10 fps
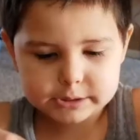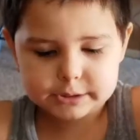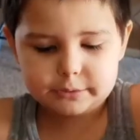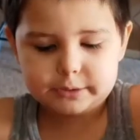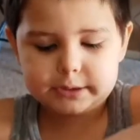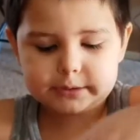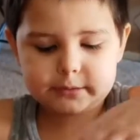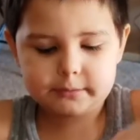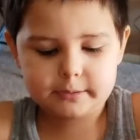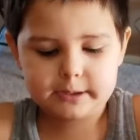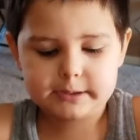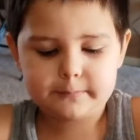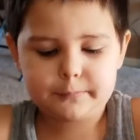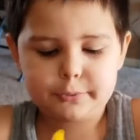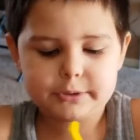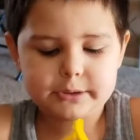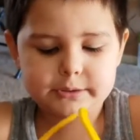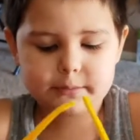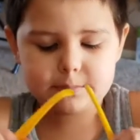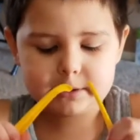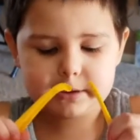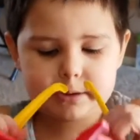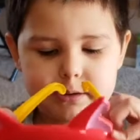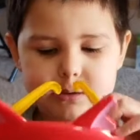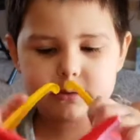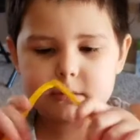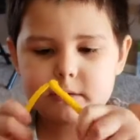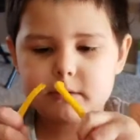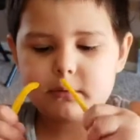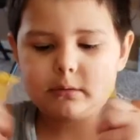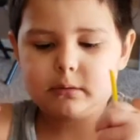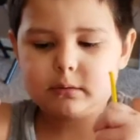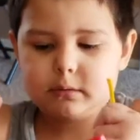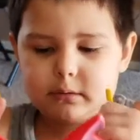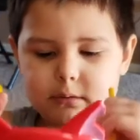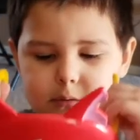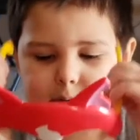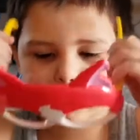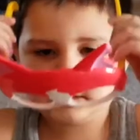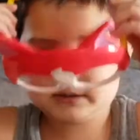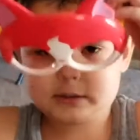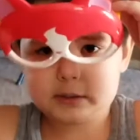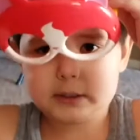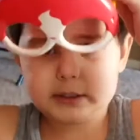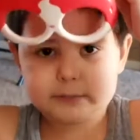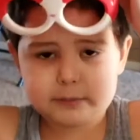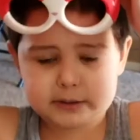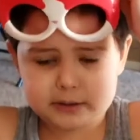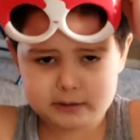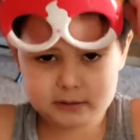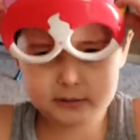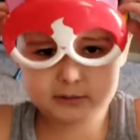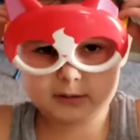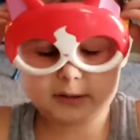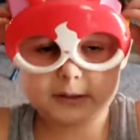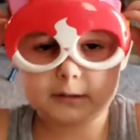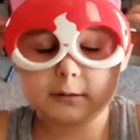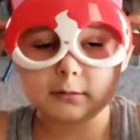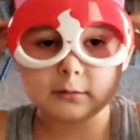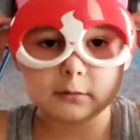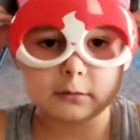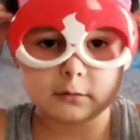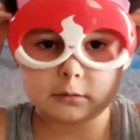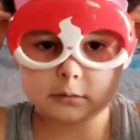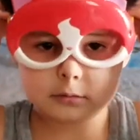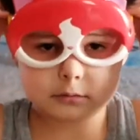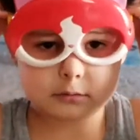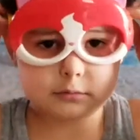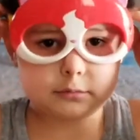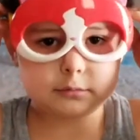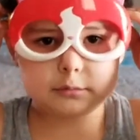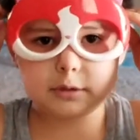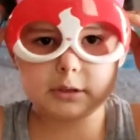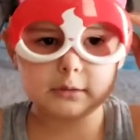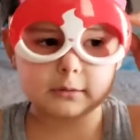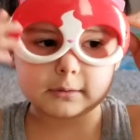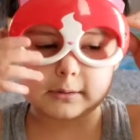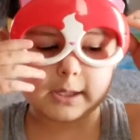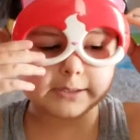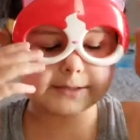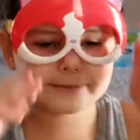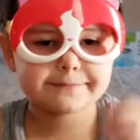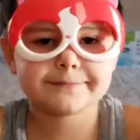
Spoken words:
Yeah. So let's go ahead and put these on my head. This is what they look like. Do they look nice?